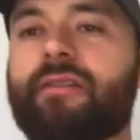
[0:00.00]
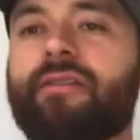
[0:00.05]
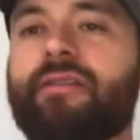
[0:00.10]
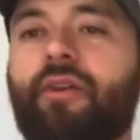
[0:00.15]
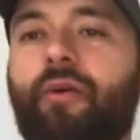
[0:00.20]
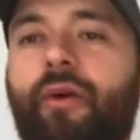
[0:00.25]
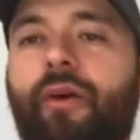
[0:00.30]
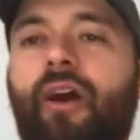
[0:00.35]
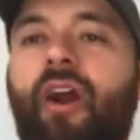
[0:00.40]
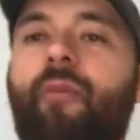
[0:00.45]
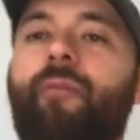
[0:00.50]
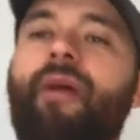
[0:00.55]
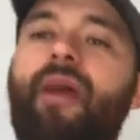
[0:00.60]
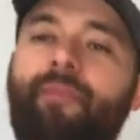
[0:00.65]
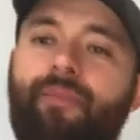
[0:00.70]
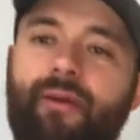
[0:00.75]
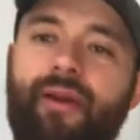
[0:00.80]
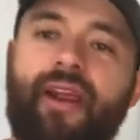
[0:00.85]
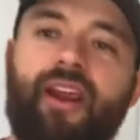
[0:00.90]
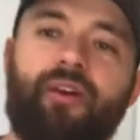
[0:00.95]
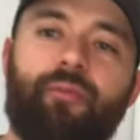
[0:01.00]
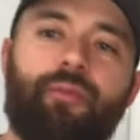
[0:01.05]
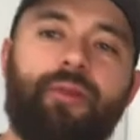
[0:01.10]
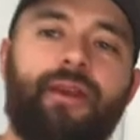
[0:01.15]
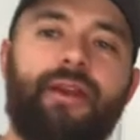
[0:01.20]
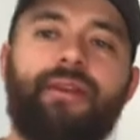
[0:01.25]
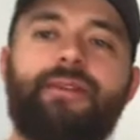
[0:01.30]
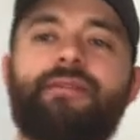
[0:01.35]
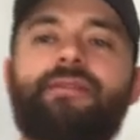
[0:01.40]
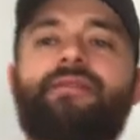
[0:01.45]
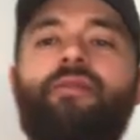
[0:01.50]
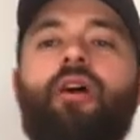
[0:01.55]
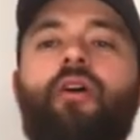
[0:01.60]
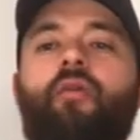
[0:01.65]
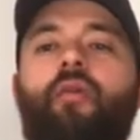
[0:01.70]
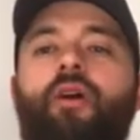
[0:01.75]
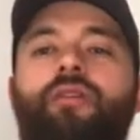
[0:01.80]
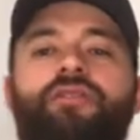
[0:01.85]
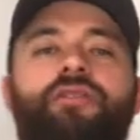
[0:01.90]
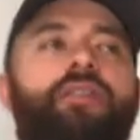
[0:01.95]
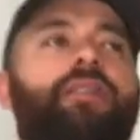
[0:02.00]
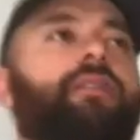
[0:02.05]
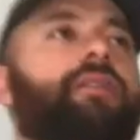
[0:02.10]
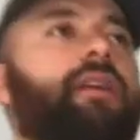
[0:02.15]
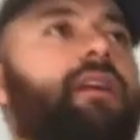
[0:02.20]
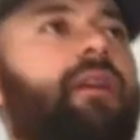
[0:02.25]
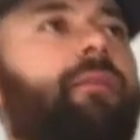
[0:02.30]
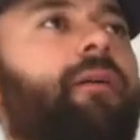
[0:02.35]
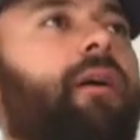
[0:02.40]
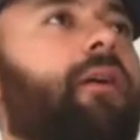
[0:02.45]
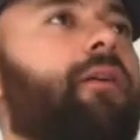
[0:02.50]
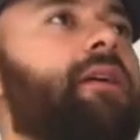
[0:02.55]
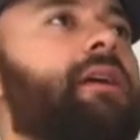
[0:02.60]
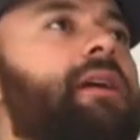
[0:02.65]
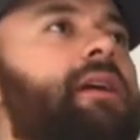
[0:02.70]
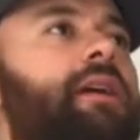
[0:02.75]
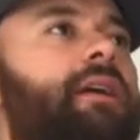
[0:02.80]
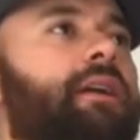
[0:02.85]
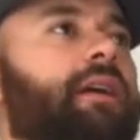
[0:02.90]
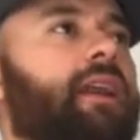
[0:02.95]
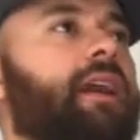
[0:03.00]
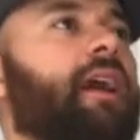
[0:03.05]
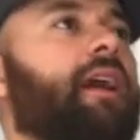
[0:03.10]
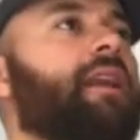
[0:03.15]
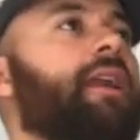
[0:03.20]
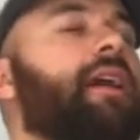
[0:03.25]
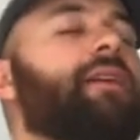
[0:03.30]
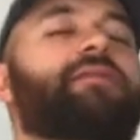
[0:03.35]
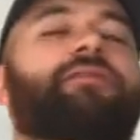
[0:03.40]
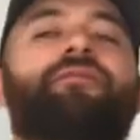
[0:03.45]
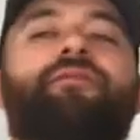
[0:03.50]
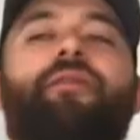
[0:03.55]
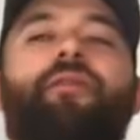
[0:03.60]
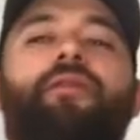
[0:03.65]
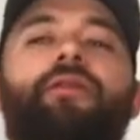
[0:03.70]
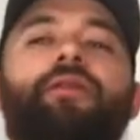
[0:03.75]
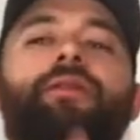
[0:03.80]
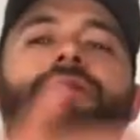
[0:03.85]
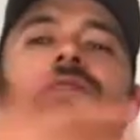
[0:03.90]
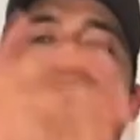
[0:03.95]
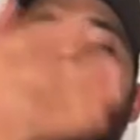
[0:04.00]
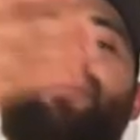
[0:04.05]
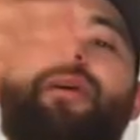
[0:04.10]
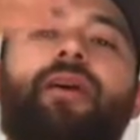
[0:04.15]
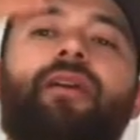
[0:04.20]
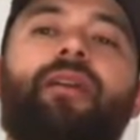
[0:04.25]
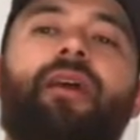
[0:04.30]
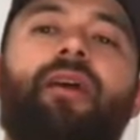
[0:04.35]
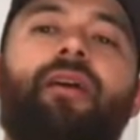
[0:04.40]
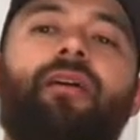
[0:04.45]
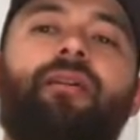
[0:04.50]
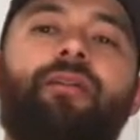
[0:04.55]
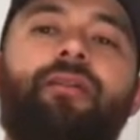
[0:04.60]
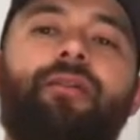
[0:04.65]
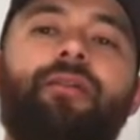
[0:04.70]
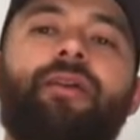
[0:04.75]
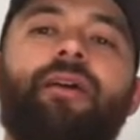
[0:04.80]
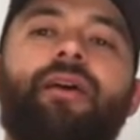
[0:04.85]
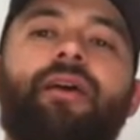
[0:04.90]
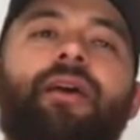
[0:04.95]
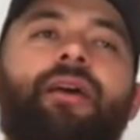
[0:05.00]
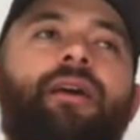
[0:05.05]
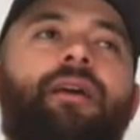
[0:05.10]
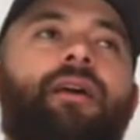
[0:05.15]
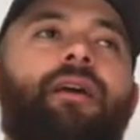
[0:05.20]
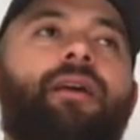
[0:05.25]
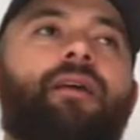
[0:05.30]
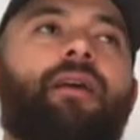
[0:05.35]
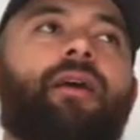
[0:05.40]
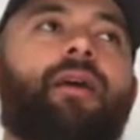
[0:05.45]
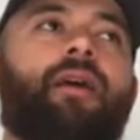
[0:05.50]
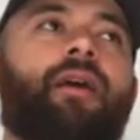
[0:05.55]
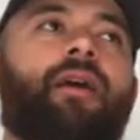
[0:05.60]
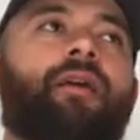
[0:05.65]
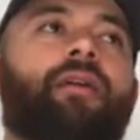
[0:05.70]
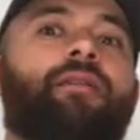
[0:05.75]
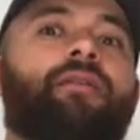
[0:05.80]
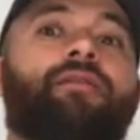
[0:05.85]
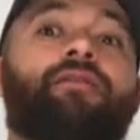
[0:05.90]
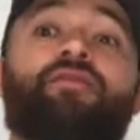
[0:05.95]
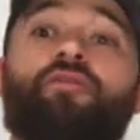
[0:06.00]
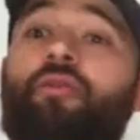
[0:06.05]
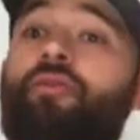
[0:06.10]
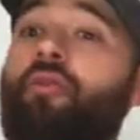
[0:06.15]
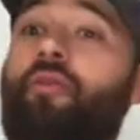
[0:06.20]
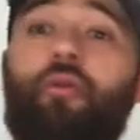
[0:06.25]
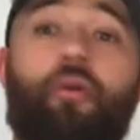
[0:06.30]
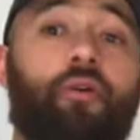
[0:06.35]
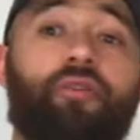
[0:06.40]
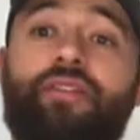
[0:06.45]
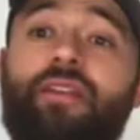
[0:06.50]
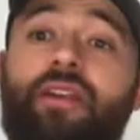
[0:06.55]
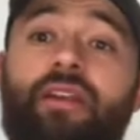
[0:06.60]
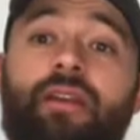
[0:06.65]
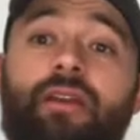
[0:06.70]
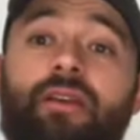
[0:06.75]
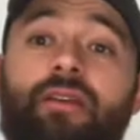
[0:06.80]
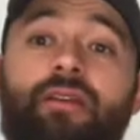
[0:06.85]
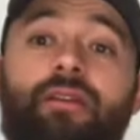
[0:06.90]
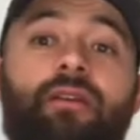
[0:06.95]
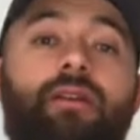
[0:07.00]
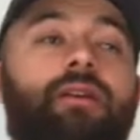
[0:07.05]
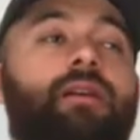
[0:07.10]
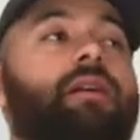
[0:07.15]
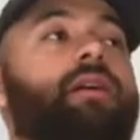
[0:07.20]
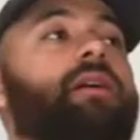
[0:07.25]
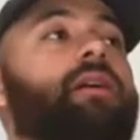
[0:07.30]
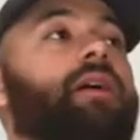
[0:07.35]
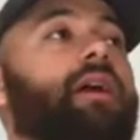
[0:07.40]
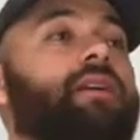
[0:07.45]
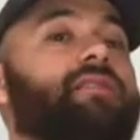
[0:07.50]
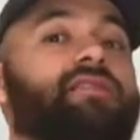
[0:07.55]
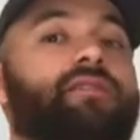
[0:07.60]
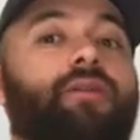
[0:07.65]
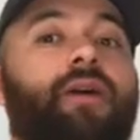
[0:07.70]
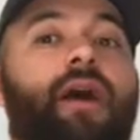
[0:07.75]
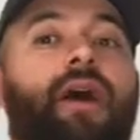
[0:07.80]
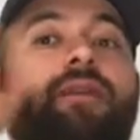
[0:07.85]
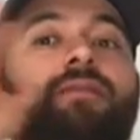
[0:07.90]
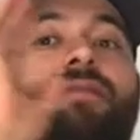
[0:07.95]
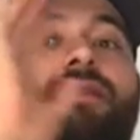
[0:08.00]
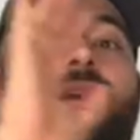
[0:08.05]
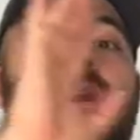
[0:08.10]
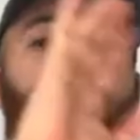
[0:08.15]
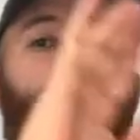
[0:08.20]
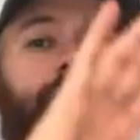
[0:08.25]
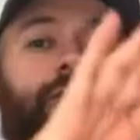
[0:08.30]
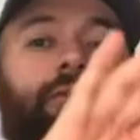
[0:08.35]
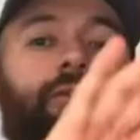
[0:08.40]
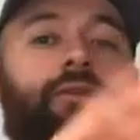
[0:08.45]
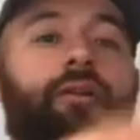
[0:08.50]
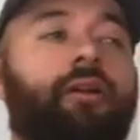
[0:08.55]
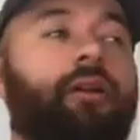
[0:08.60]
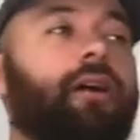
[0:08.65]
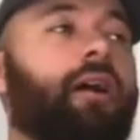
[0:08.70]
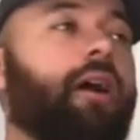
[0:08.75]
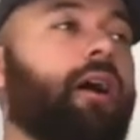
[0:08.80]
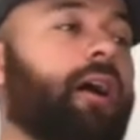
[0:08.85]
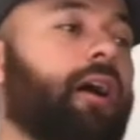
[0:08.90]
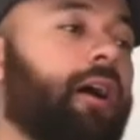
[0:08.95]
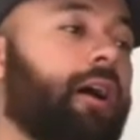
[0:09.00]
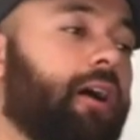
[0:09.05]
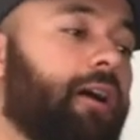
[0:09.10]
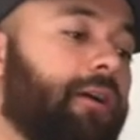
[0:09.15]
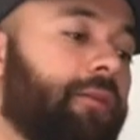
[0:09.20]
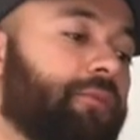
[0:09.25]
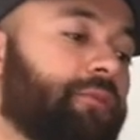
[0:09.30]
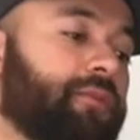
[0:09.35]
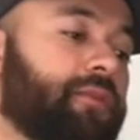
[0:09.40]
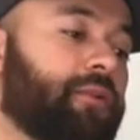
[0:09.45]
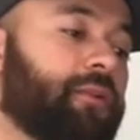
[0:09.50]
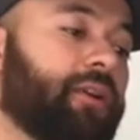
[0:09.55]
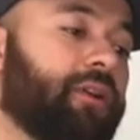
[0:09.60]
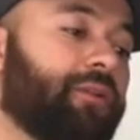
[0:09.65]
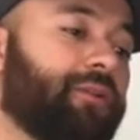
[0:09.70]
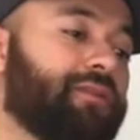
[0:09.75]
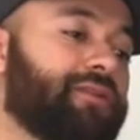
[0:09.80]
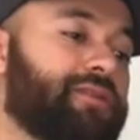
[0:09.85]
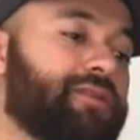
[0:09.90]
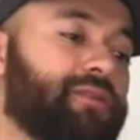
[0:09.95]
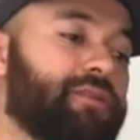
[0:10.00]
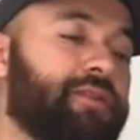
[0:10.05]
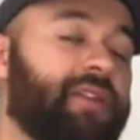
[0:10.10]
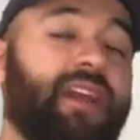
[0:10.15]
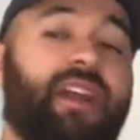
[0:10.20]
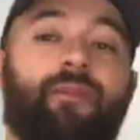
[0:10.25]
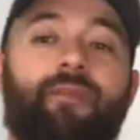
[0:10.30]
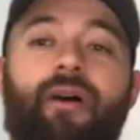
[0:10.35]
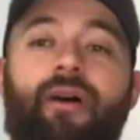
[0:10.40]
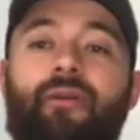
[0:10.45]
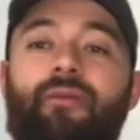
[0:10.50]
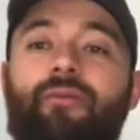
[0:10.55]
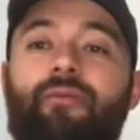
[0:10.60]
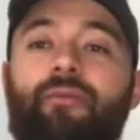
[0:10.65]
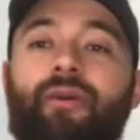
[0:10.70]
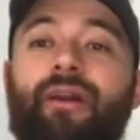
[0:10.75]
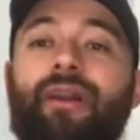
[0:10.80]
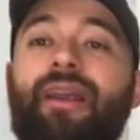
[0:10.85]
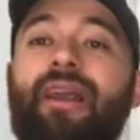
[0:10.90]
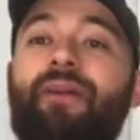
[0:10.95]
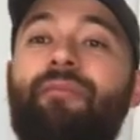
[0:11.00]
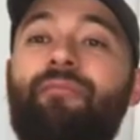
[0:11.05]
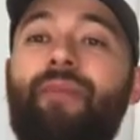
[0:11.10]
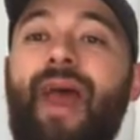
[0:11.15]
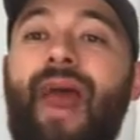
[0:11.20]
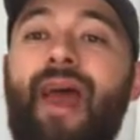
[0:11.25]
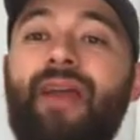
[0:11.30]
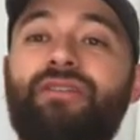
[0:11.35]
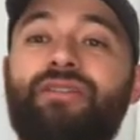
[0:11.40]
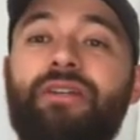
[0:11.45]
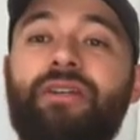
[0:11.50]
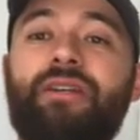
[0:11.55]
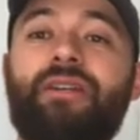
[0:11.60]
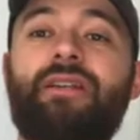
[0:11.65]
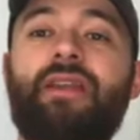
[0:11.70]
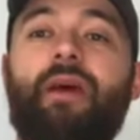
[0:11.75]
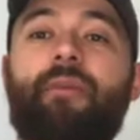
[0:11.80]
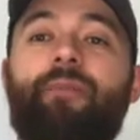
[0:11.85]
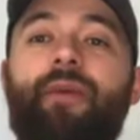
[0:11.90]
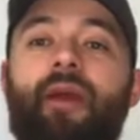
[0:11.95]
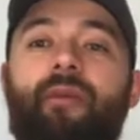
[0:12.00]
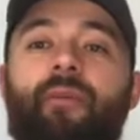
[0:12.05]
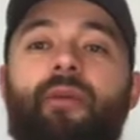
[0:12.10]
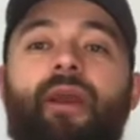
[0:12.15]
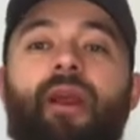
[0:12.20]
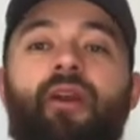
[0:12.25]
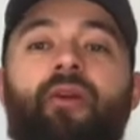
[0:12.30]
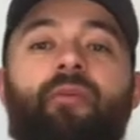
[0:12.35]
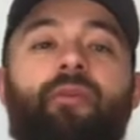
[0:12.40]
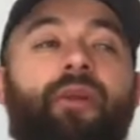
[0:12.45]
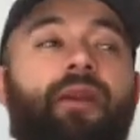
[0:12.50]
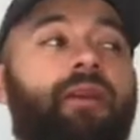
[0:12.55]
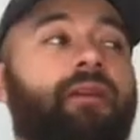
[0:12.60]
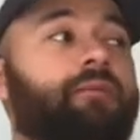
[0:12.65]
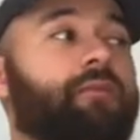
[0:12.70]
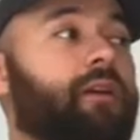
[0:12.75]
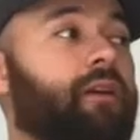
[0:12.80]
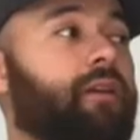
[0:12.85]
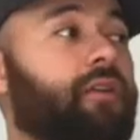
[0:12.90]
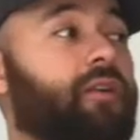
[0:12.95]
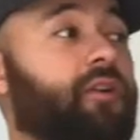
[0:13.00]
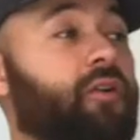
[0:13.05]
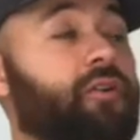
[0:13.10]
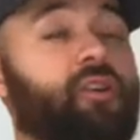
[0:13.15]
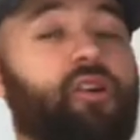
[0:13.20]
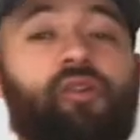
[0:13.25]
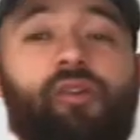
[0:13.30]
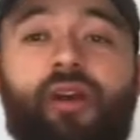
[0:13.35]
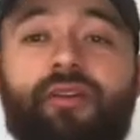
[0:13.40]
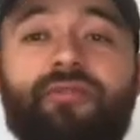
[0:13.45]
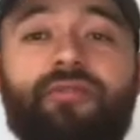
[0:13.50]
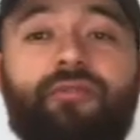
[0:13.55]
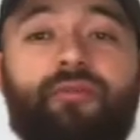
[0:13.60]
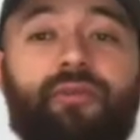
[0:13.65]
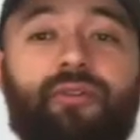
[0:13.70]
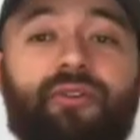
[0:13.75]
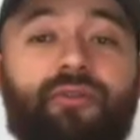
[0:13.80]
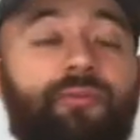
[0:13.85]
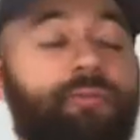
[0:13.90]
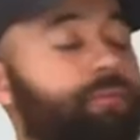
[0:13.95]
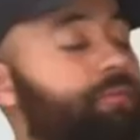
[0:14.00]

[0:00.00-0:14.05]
throwing our paper airplanes, so I want you to think about getting a nice full deep inhale, and don't hold it in. As you exhale, we're going to imagine a paper airplane being thrown across the room,